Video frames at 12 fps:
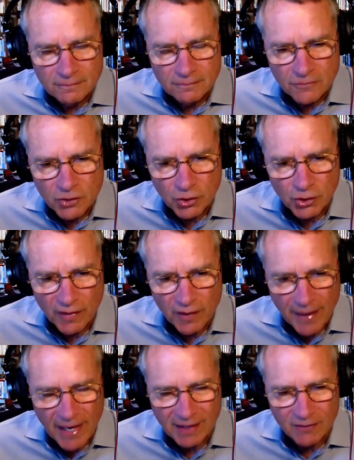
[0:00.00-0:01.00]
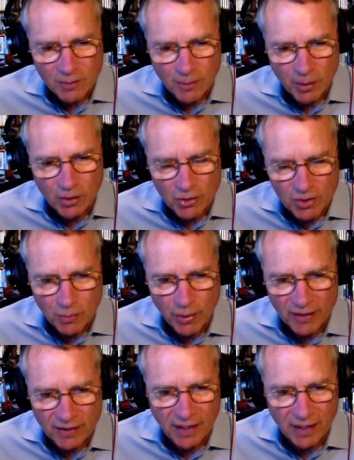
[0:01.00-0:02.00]
So you're on the back of a bull who's
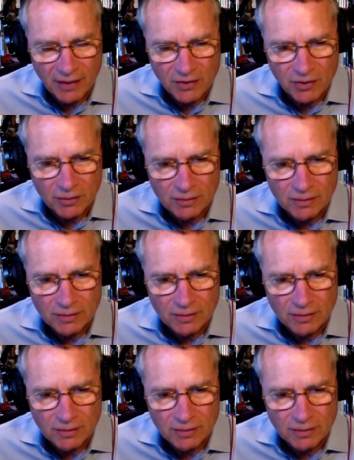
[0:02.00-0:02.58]
bred to hate you.